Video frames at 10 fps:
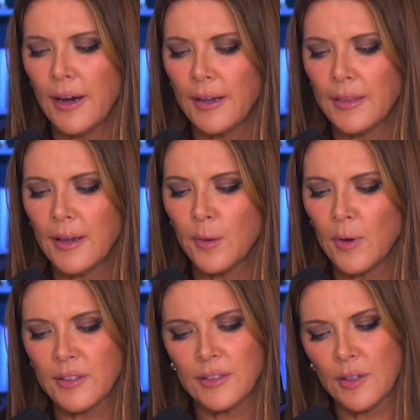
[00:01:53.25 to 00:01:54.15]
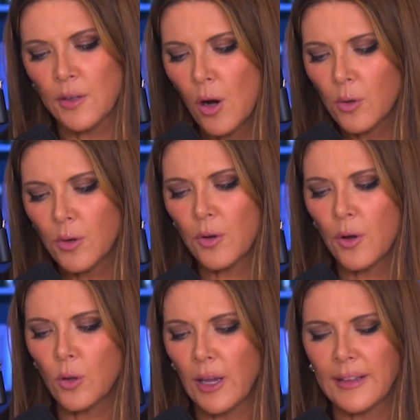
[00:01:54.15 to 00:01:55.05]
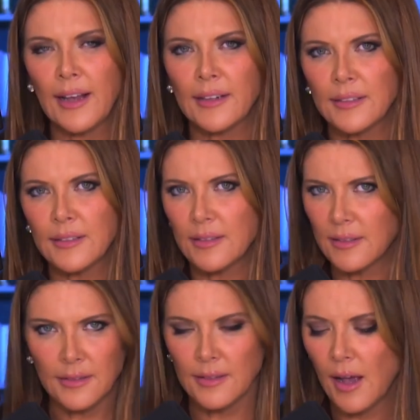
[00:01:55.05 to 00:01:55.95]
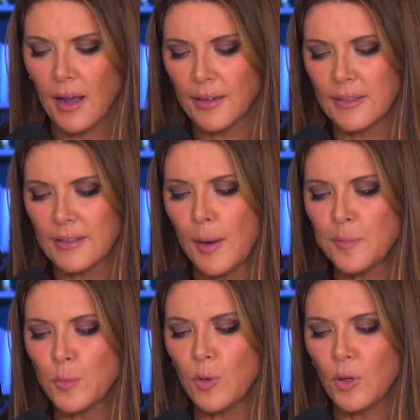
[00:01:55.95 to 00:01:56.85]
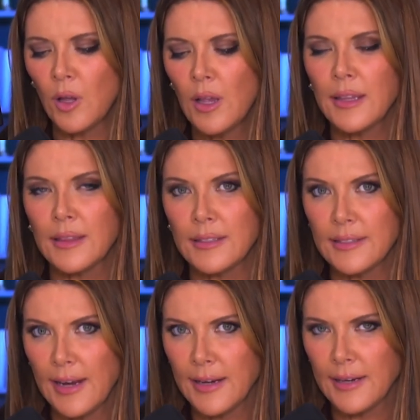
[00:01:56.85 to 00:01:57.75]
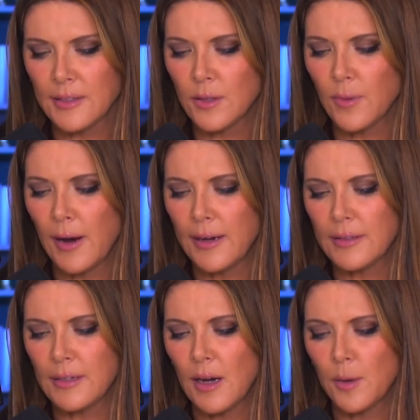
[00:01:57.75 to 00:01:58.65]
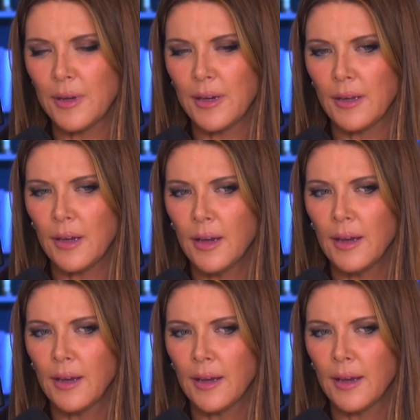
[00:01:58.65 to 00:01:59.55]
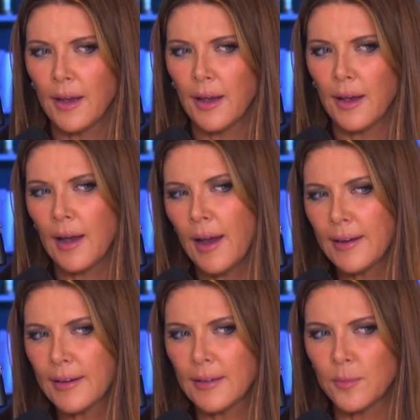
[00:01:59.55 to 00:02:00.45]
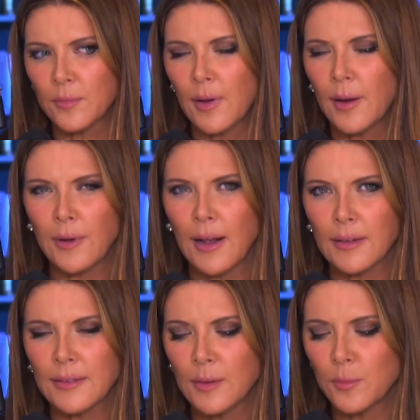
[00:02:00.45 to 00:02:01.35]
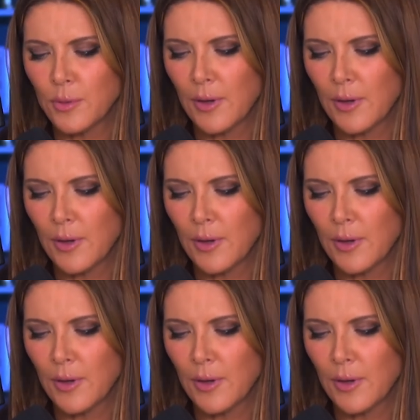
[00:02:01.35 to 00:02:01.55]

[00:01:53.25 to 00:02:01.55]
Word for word: And they want to say, no, like that's not acceptable. The state has the right to come in. I guess I'm kind of simple.